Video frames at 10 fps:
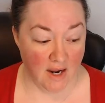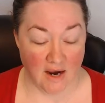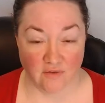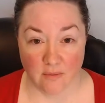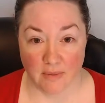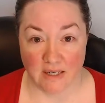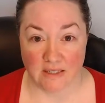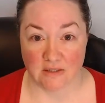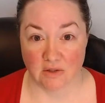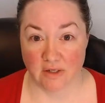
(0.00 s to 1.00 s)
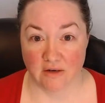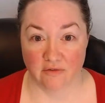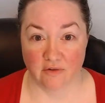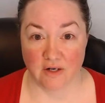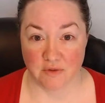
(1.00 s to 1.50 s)
everybody is looking
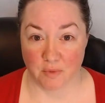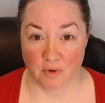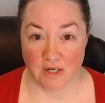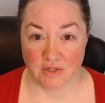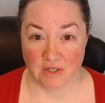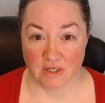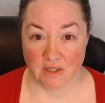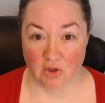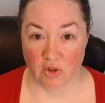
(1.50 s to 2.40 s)
for inspiration and